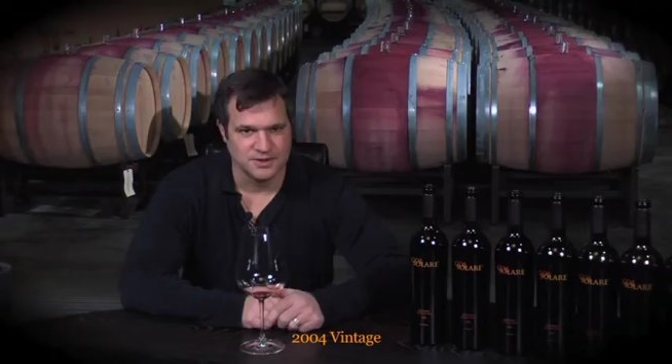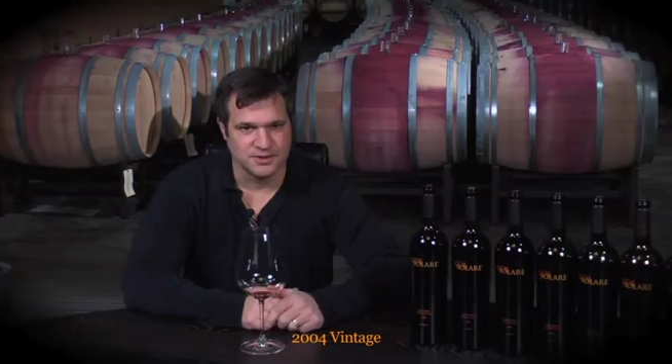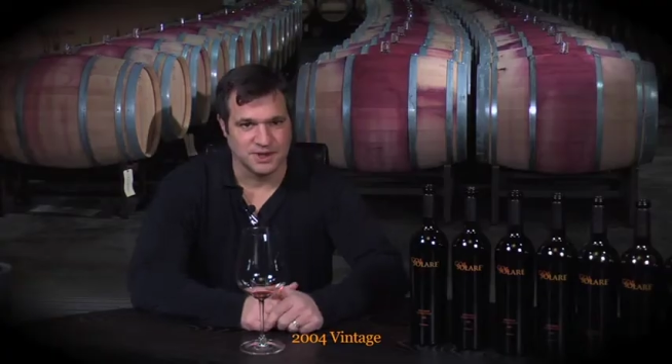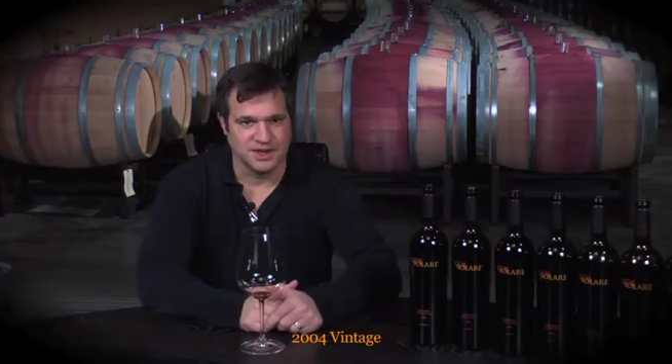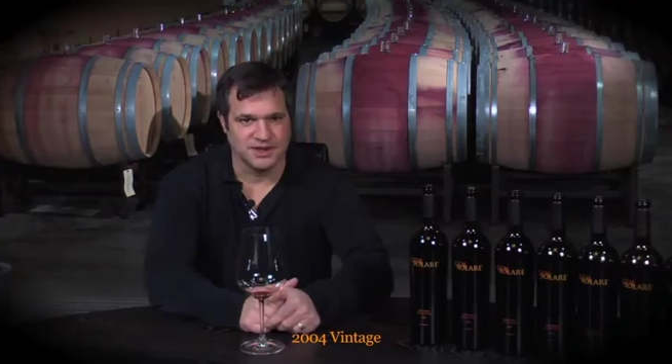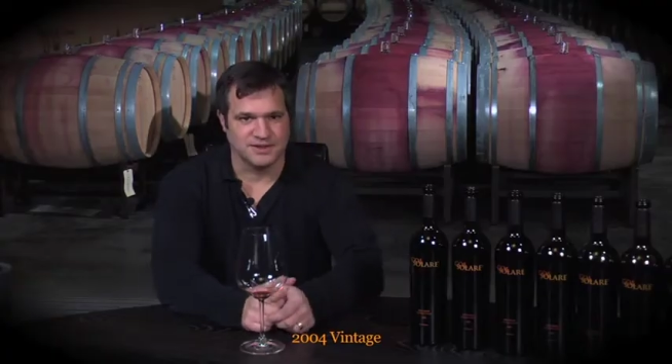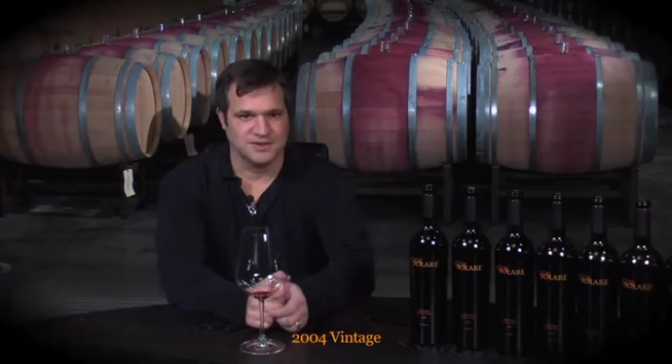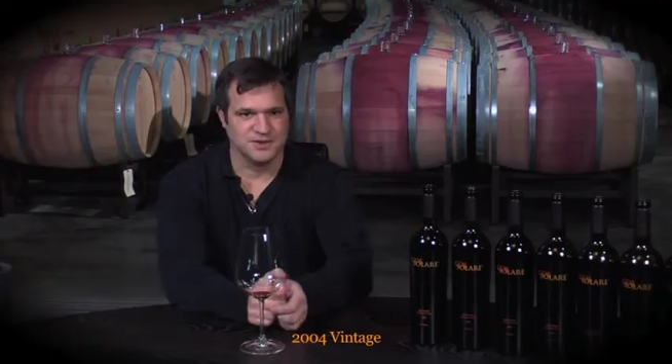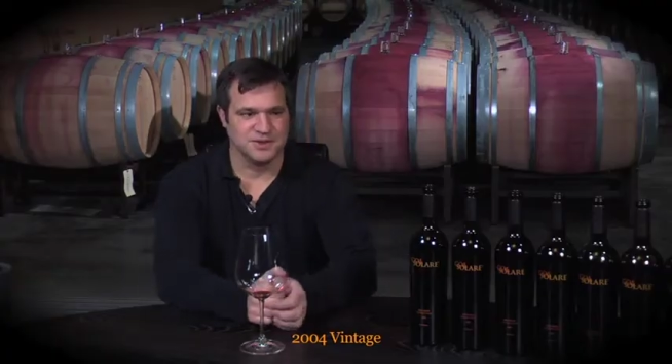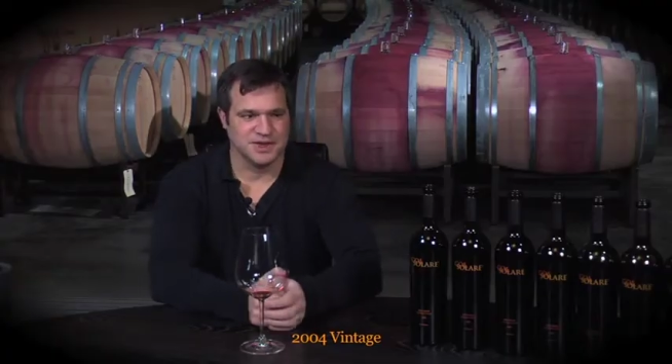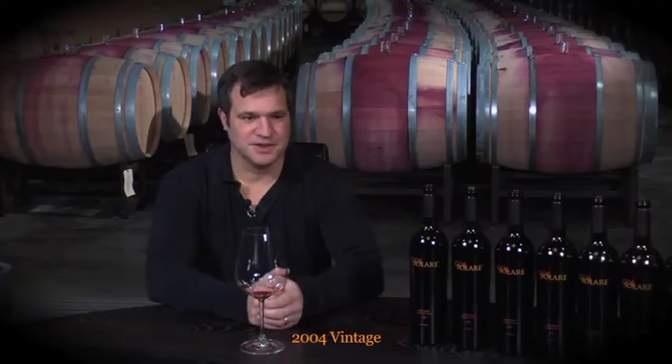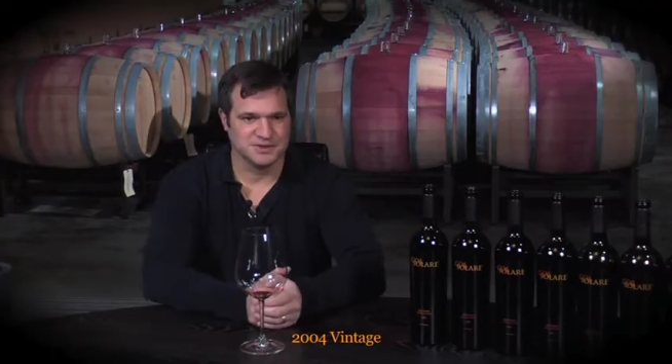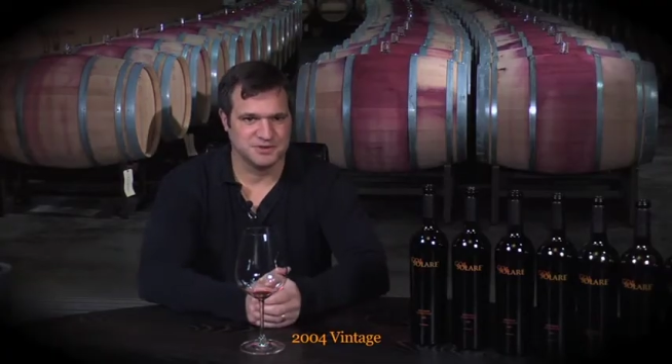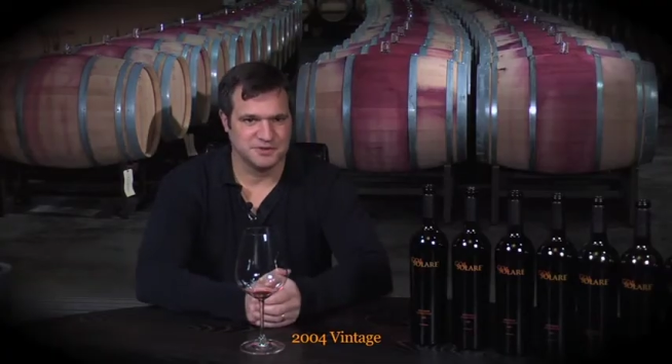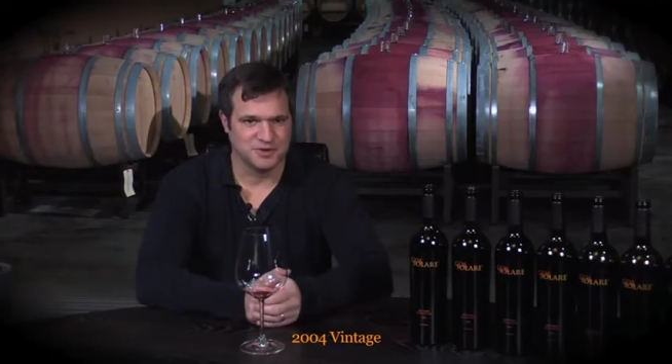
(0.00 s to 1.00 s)
Okay,
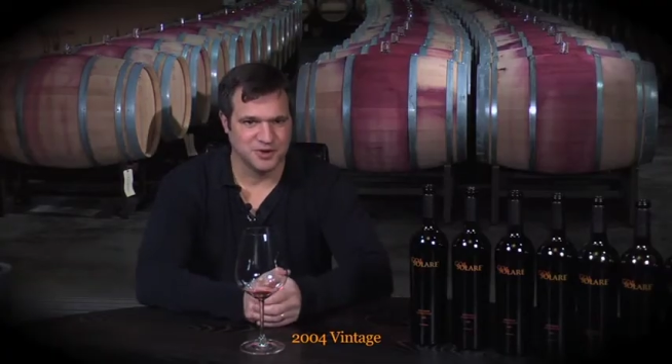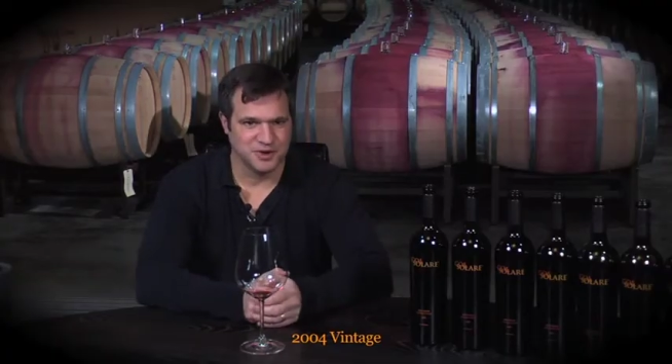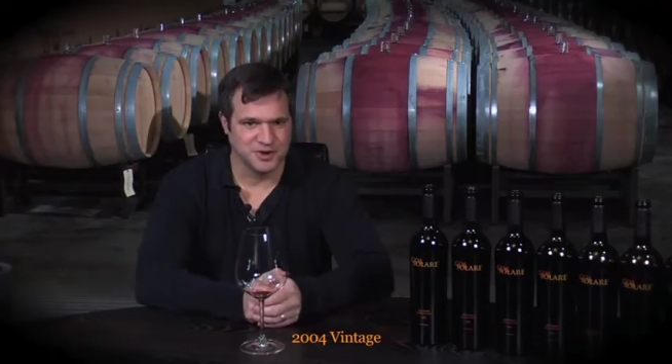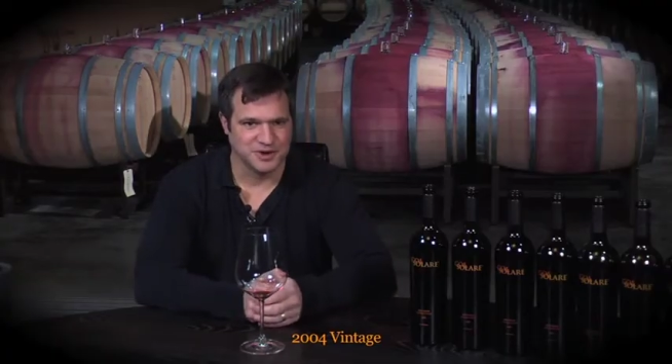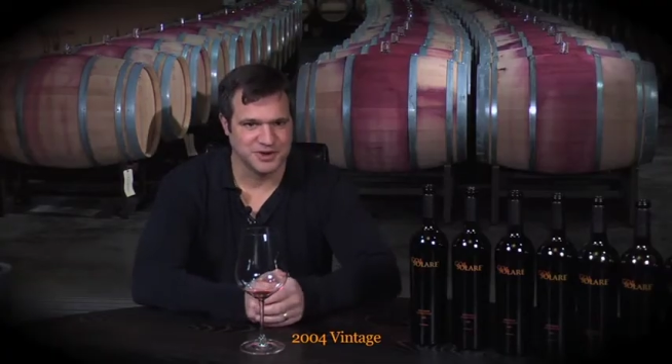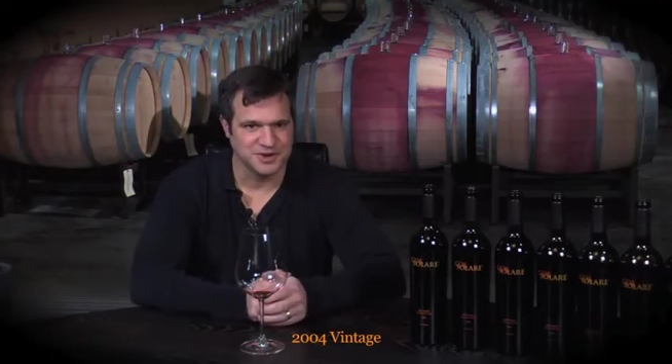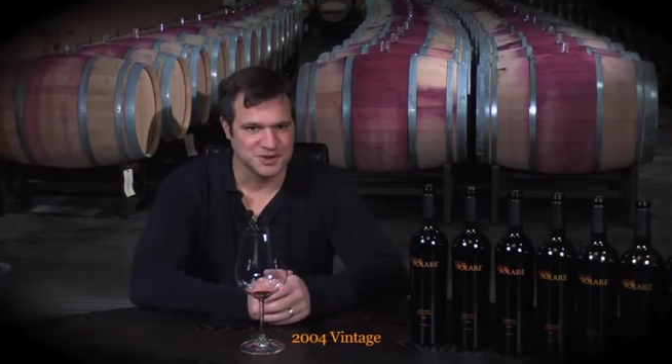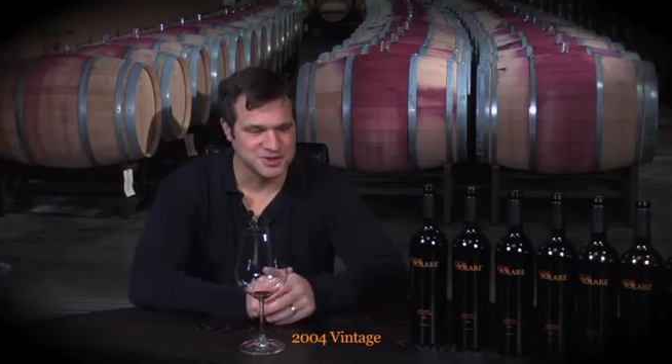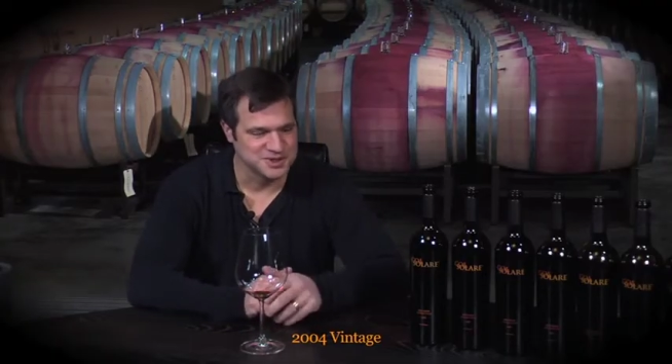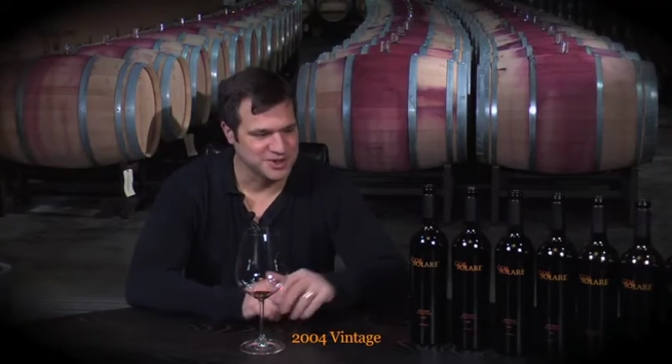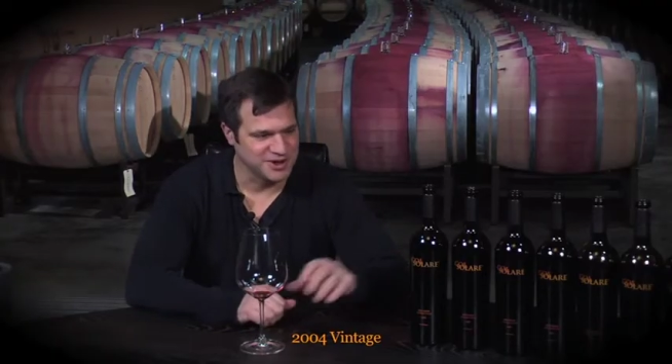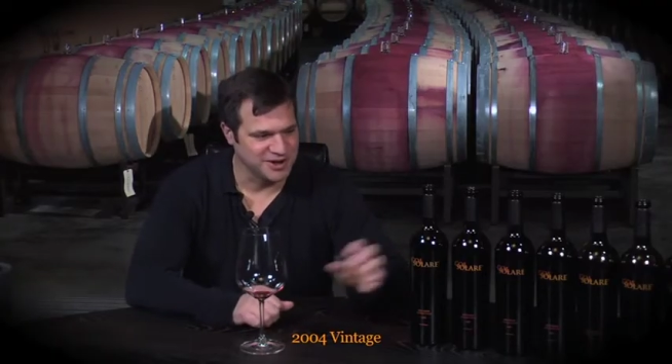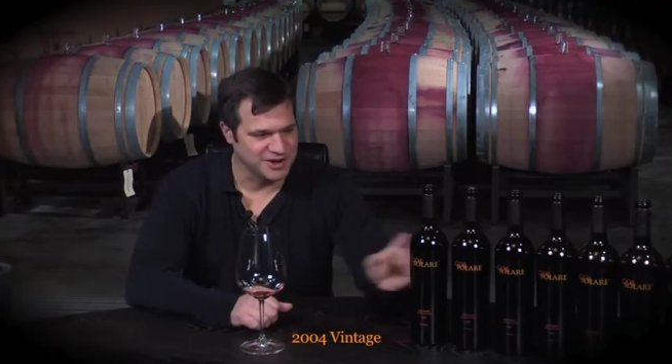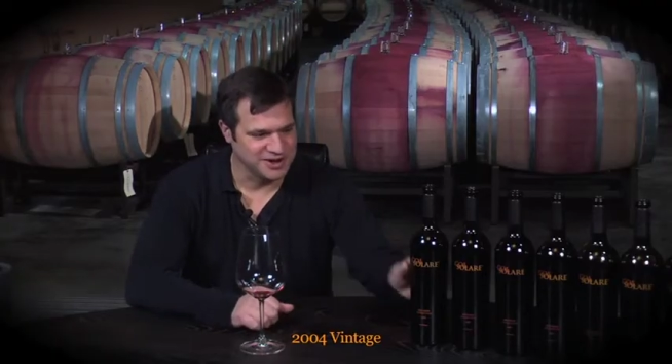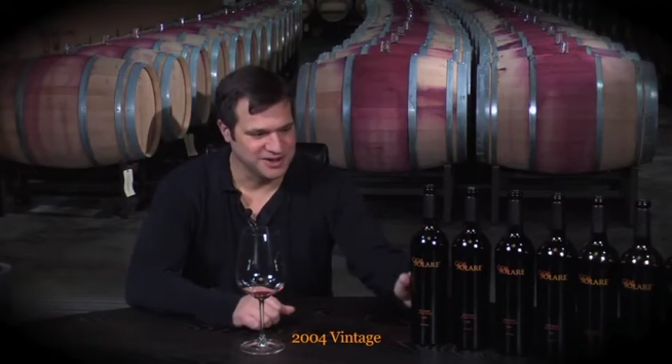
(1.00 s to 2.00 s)
2004 Col
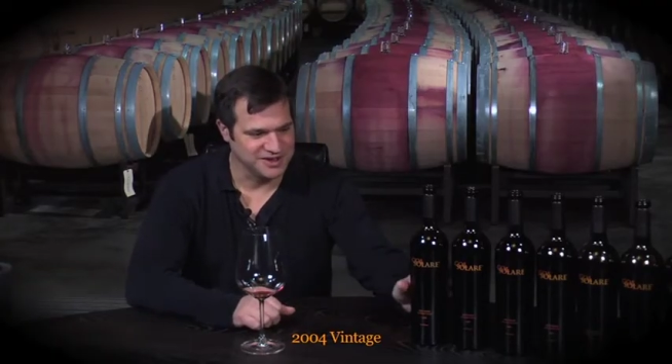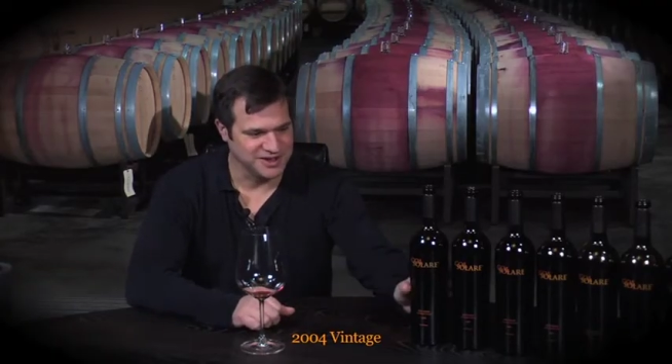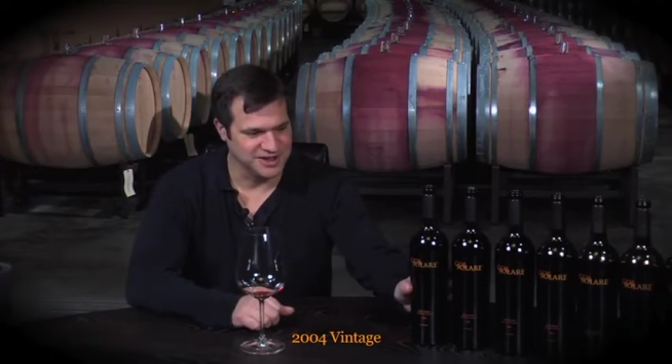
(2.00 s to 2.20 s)
Solare.